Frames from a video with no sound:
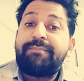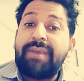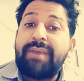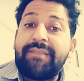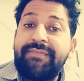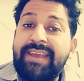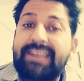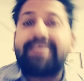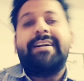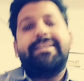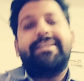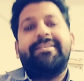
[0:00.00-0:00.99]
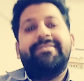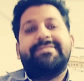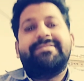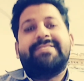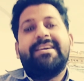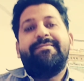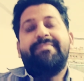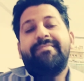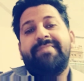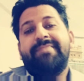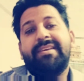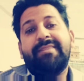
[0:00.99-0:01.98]
perfect continuous type.
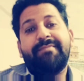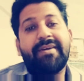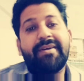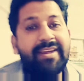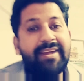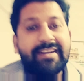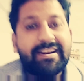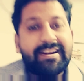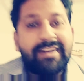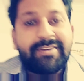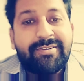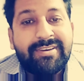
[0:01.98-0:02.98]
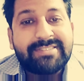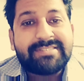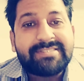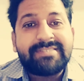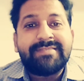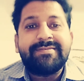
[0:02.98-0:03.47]
In perfect continuous,